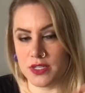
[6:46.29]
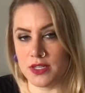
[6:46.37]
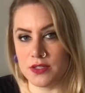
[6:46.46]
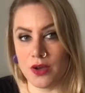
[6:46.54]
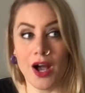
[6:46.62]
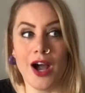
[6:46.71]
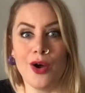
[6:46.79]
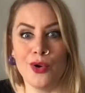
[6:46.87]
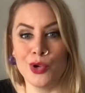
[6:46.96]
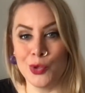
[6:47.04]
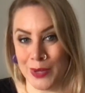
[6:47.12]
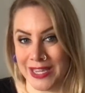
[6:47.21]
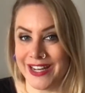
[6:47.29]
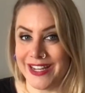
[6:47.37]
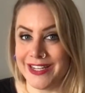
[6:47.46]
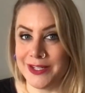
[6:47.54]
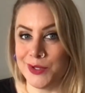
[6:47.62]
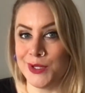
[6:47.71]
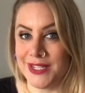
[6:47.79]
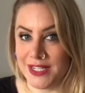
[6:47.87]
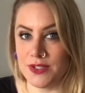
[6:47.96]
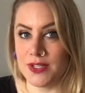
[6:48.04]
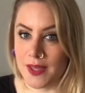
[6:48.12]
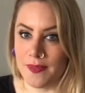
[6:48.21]
So how quickly do you need
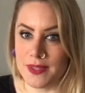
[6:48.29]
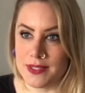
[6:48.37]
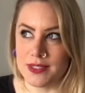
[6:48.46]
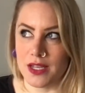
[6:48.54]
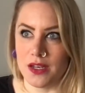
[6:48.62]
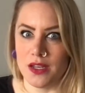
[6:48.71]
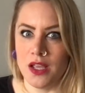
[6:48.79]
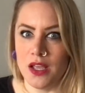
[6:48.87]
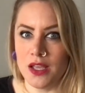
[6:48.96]
to get this done?